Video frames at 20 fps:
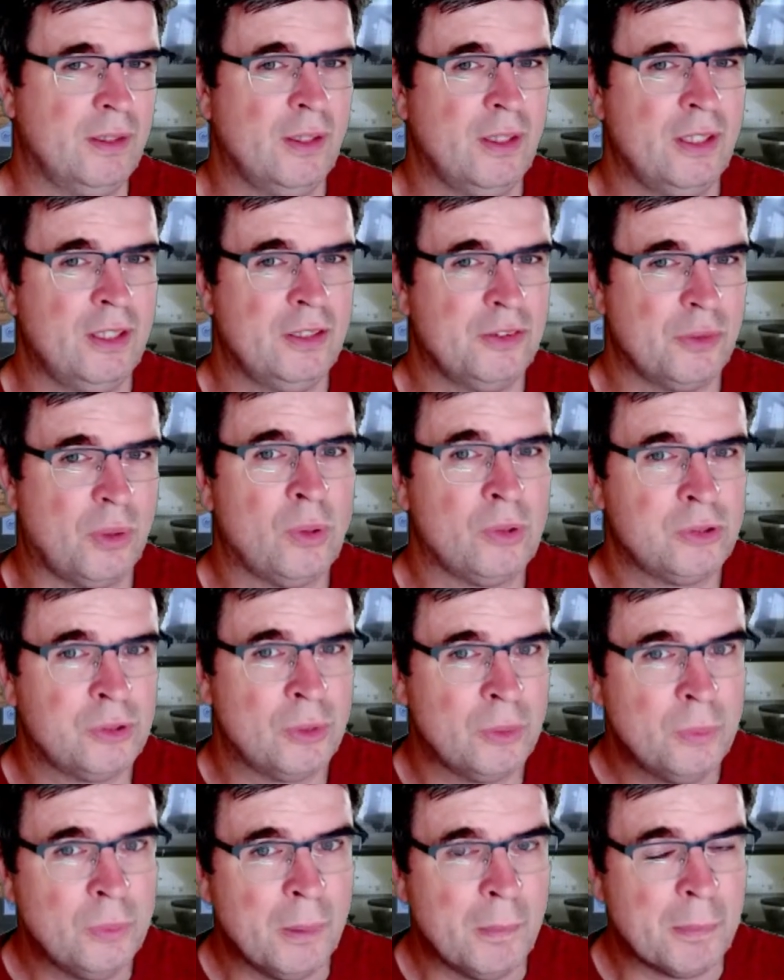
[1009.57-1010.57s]
is
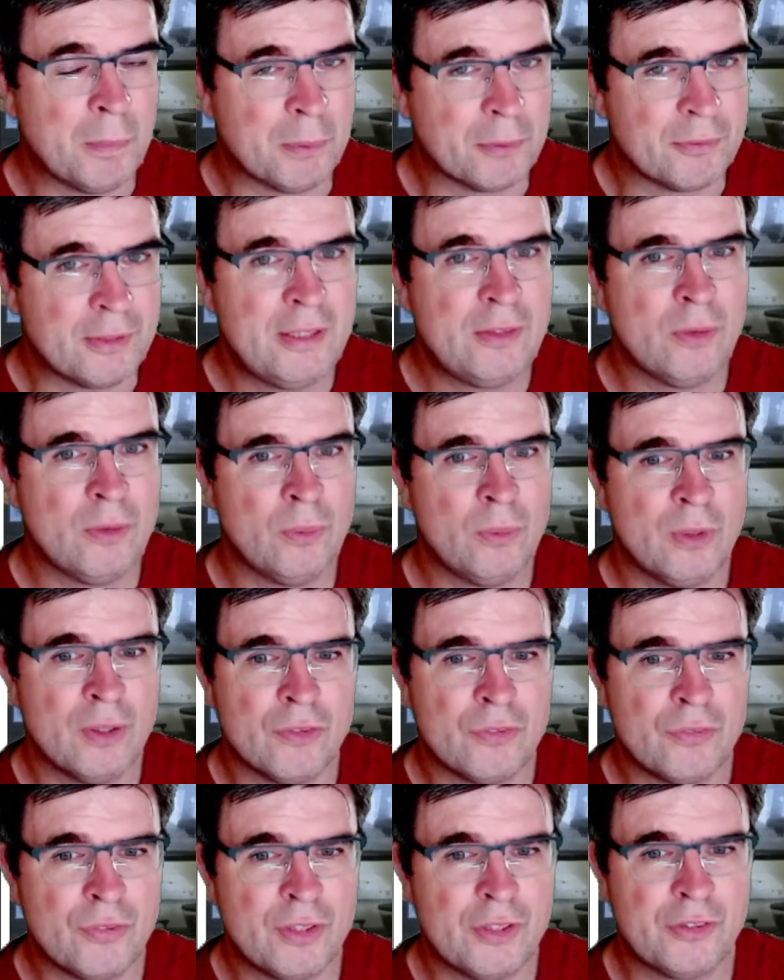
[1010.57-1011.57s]
also a Pareto
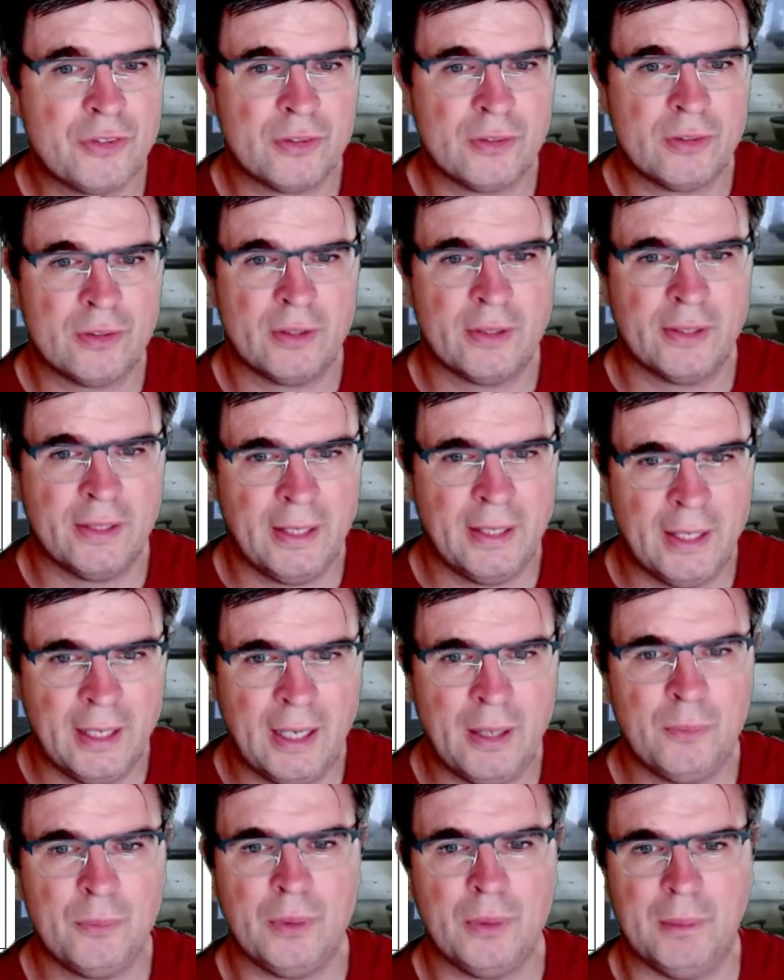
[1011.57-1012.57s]
efficient
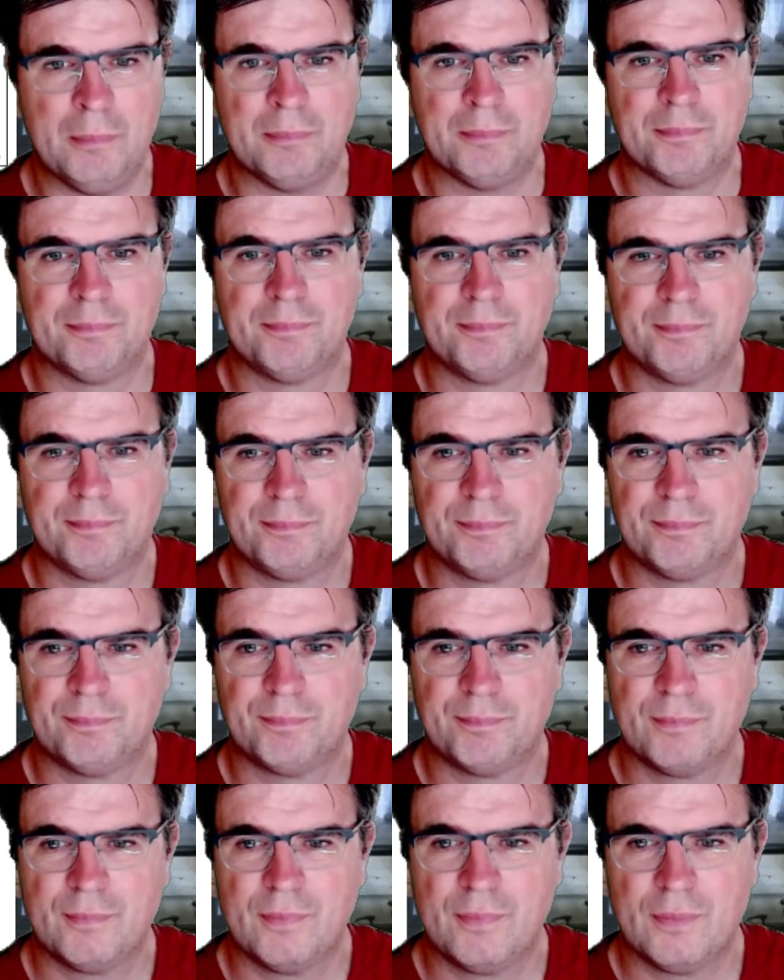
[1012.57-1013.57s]
outcome.
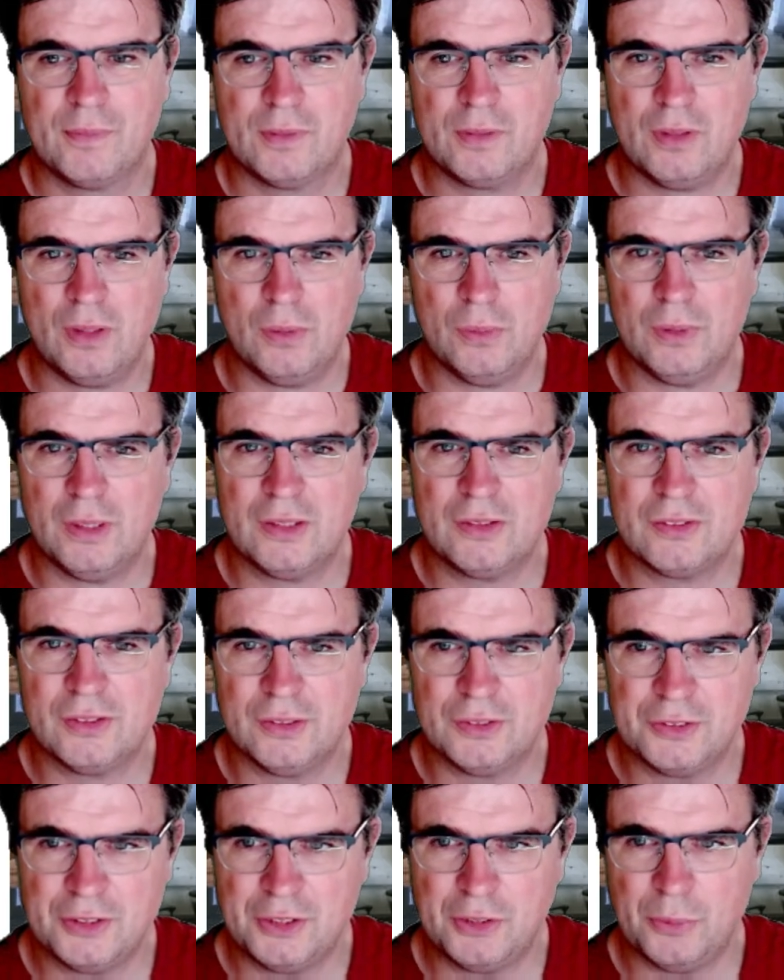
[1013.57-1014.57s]
So that's the
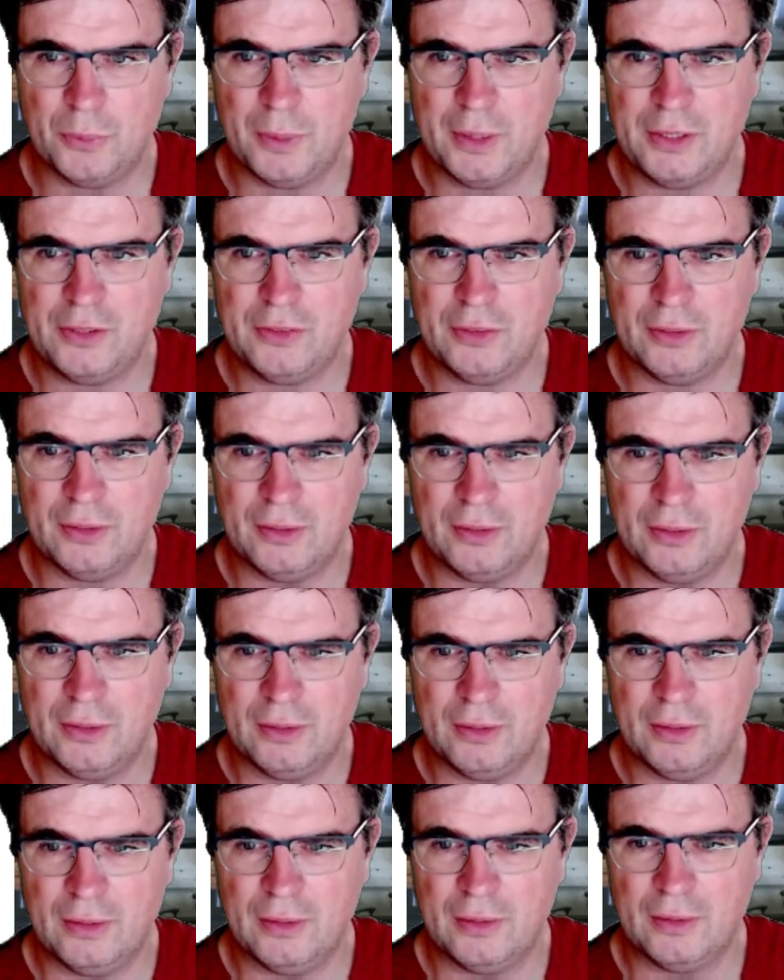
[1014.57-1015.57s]

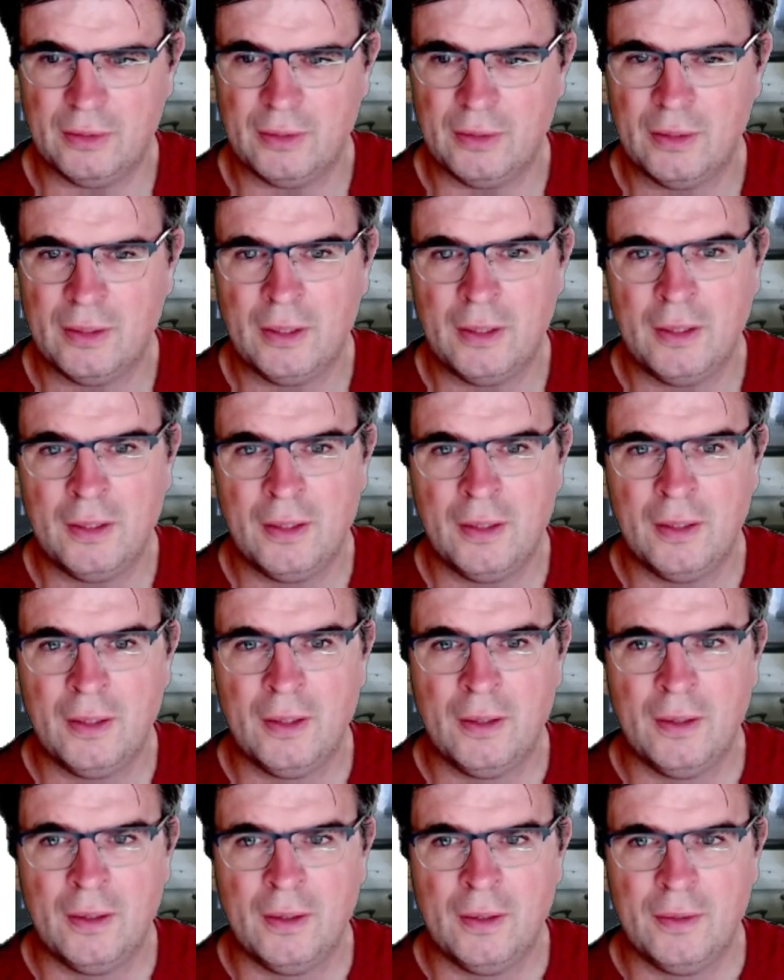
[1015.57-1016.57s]
situation
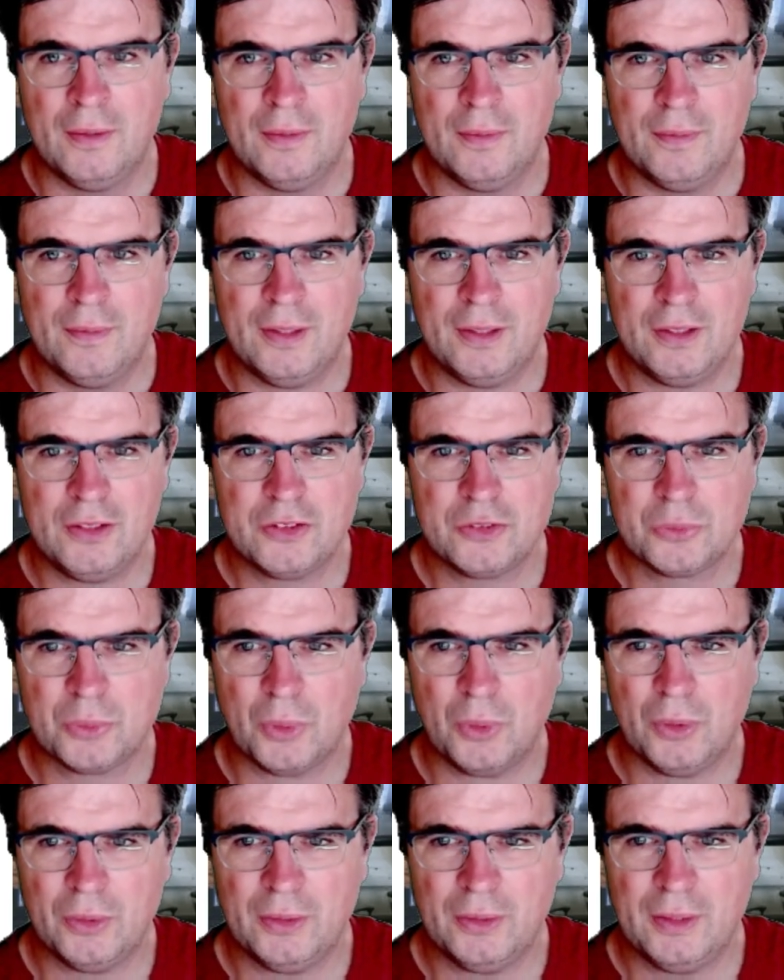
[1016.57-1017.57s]
that is
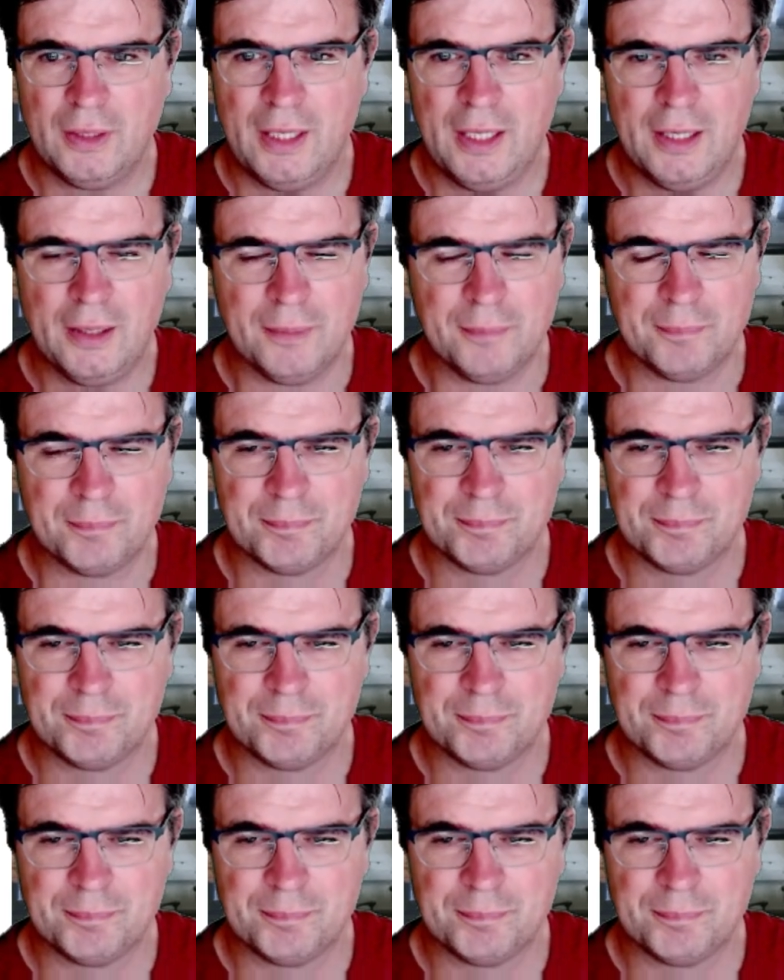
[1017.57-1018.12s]
drawn here.